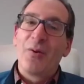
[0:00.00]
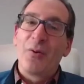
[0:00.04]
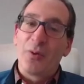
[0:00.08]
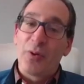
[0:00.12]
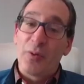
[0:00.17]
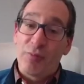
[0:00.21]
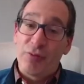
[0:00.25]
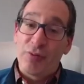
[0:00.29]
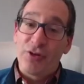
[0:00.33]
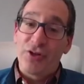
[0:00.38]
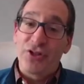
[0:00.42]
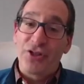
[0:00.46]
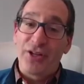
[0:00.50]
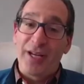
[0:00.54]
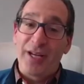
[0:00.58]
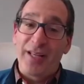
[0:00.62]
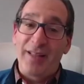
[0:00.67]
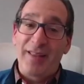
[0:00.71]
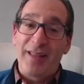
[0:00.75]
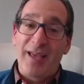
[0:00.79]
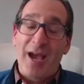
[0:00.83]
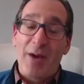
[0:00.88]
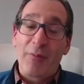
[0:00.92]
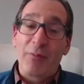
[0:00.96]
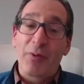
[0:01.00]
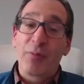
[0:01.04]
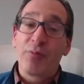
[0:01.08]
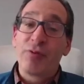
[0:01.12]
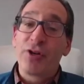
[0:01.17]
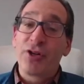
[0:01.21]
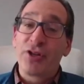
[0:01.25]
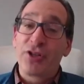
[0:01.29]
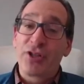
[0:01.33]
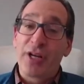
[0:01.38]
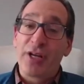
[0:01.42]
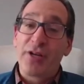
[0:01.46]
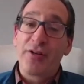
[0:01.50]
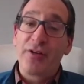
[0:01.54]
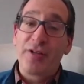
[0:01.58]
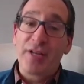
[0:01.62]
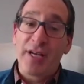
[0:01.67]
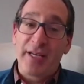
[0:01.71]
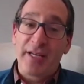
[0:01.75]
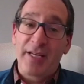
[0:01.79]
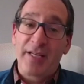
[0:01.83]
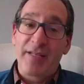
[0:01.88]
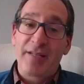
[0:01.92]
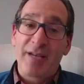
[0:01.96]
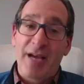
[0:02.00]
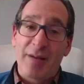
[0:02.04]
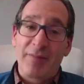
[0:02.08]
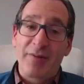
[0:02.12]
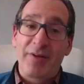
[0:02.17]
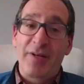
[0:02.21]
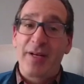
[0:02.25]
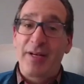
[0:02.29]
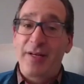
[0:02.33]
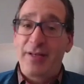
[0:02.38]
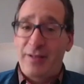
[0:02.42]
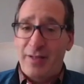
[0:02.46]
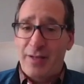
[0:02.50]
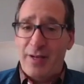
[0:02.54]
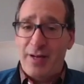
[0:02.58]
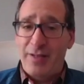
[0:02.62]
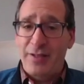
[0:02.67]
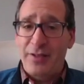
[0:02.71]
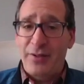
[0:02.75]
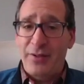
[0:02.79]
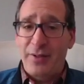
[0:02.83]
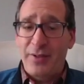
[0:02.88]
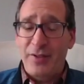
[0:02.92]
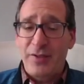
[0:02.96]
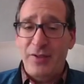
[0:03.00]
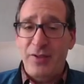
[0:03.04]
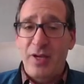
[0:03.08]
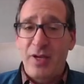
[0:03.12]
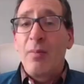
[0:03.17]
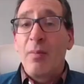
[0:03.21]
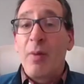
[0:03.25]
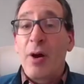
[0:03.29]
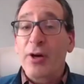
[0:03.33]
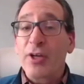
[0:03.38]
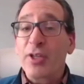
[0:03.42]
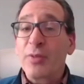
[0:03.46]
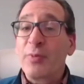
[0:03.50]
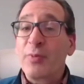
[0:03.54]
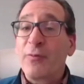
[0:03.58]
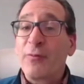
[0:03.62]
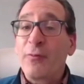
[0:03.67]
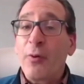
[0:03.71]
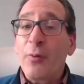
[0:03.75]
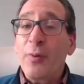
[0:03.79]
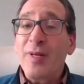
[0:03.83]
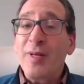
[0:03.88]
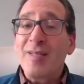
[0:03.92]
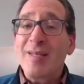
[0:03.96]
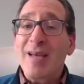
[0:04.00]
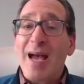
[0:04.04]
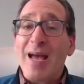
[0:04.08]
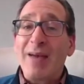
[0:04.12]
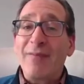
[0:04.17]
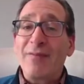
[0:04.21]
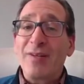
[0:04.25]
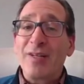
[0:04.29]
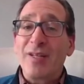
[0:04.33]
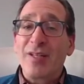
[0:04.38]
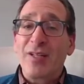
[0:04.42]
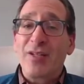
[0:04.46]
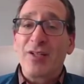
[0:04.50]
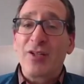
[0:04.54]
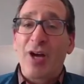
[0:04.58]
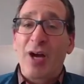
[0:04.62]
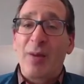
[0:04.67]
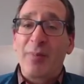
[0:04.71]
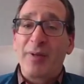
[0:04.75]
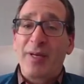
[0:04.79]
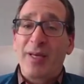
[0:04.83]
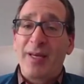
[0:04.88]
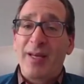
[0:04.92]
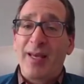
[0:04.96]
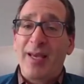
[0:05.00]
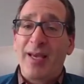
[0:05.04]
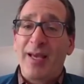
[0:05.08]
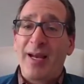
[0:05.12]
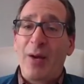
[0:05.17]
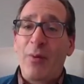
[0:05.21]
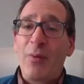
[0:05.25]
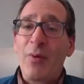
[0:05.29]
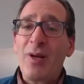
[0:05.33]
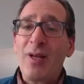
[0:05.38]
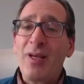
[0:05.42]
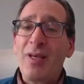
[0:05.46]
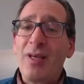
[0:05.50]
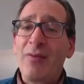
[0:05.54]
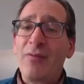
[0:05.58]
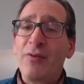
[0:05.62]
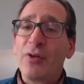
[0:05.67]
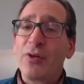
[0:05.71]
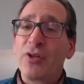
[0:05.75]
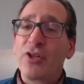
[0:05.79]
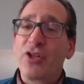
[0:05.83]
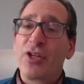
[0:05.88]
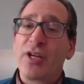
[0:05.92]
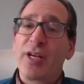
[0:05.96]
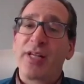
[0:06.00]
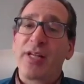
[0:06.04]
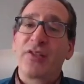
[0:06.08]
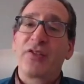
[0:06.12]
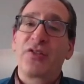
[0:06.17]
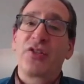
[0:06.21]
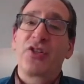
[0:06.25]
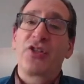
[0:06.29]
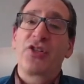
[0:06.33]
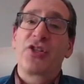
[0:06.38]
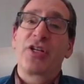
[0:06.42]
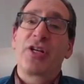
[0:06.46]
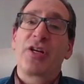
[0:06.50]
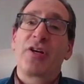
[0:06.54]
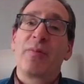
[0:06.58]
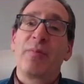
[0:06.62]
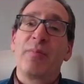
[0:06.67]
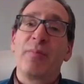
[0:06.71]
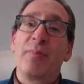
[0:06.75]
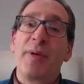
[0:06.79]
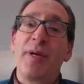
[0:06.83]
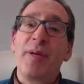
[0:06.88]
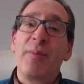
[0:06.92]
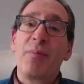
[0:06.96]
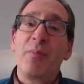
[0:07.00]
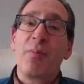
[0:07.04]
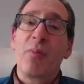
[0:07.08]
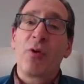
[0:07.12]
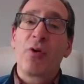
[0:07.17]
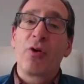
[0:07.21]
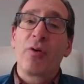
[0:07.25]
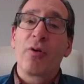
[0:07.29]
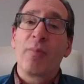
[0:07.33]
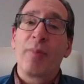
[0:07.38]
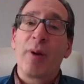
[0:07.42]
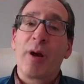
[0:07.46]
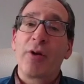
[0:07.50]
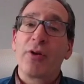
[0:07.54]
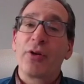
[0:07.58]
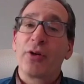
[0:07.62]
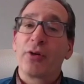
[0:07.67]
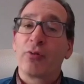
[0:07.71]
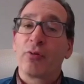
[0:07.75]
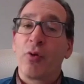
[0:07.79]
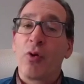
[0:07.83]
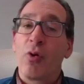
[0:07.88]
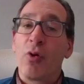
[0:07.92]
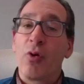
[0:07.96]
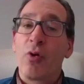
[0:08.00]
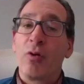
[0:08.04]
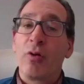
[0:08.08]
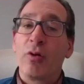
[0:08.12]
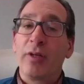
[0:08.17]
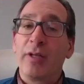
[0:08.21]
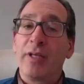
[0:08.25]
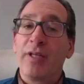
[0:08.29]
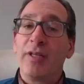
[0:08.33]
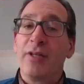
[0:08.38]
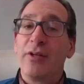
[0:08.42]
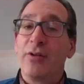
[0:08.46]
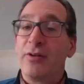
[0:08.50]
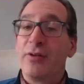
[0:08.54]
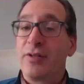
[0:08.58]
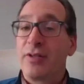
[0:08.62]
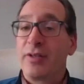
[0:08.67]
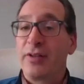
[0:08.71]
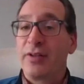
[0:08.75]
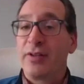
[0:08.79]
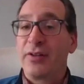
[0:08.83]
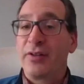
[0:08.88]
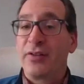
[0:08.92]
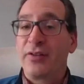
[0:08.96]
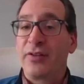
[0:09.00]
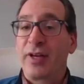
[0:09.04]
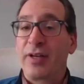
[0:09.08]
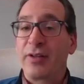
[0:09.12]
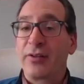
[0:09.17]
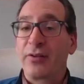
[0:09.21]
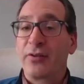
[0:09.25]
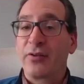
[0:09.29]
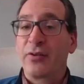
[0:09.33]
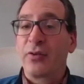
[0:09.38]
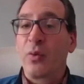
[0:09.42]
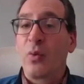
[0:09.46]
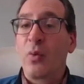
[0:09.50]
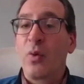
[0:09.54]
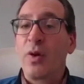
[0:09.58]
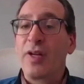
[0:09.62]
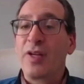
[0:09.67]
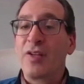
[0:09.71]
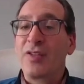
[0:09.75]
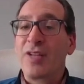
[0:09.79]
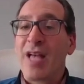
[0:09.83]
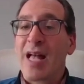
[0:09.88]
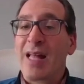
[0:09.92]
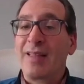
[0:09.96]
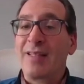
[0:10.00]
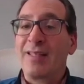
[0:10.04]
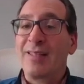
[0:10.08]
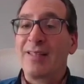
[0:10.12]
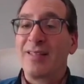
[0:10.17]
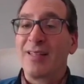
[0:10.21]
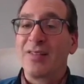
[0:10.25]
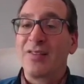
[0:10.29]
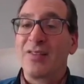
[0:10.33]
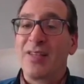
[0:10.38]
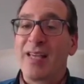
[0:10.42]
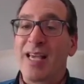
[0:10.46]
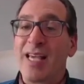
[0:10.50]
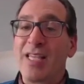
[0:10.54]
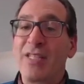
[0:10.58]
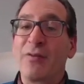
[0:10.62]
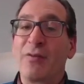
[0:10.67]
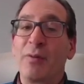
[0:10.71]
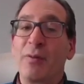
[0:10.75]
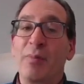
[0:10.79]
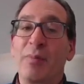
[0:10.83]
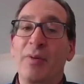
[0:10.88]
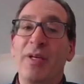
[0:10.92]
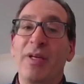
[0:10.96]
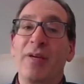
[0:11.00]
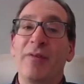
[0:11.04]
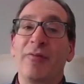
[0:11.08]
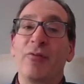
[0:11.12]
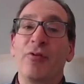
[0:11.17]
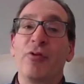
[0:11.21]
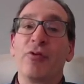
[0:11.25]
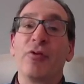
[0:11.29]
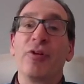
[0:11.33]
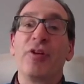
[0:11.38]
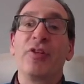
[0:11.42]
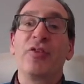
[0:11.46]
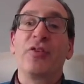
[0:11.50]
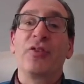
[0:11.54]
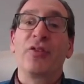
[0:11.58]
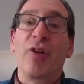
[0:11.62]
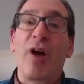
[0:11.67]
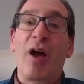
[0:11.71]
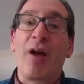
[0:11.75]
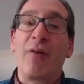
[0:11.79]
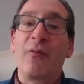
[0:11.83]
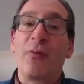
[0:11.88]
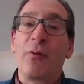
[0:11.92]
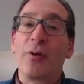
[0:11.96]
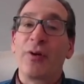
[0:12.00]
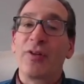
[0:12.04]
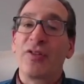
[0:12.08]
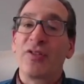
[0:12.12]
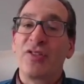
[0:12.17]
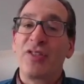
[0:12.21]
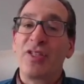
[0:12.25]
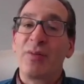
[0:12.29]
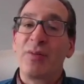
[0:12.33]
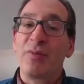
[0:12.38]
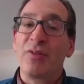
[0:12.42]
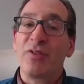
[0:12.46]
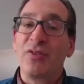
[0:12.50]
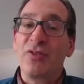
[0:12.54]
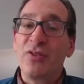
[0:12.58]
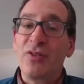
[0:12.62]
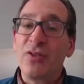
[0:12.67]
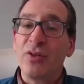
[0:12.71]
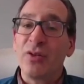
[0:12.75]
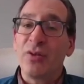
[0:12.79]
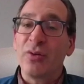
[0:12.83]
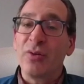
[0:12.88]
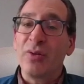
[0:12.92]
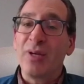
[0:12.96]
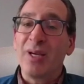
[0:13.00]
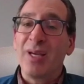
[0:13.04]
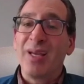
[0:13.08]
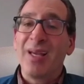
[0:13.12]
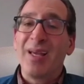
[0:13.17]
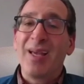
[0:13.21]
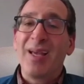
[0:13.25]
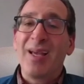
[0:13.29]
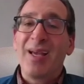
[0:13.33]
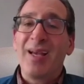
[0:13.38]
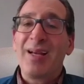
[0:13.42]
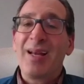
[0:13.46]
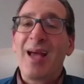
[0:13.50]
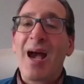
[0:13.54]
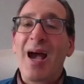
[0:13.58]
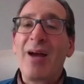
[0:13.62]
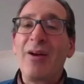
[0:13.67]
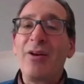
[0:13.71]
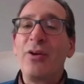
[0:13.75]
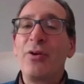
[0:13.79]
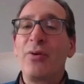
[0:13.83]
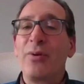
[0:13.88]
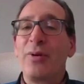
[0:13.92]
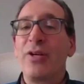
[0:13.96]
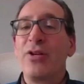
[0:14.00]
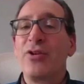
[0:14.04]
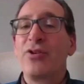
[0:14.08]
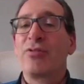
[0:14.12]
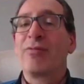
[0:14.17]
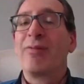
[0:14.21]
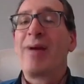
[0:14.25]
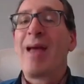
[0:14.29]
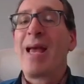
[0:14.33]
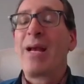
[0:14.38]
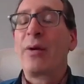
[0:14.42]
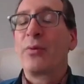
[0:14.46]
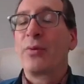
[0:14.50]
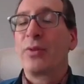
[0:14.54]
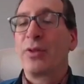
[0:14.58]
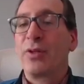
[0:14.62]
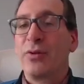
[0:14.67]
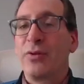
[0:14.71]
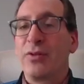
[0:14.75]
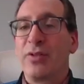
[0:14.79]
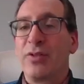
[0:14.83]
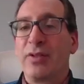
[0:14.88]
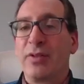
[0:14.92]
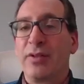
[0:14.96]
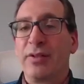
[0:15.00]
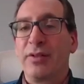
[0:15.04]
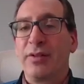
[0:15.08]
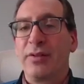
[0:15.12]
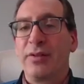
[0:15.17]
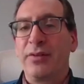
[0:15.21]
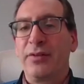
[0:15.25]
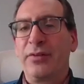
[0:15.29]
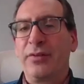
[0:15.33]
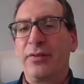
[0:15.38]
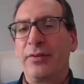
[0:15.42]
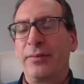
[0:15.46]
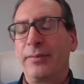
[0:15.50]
We appreciate that. We appreciate you taking time today to talk to us. Marcus, before we dive into the topic at hand, I want to give you a chance to share a bit more about your role in the utility sector. So what exactly does the SVP of Grid Software at Siemens do, and how do you interact with the utilities?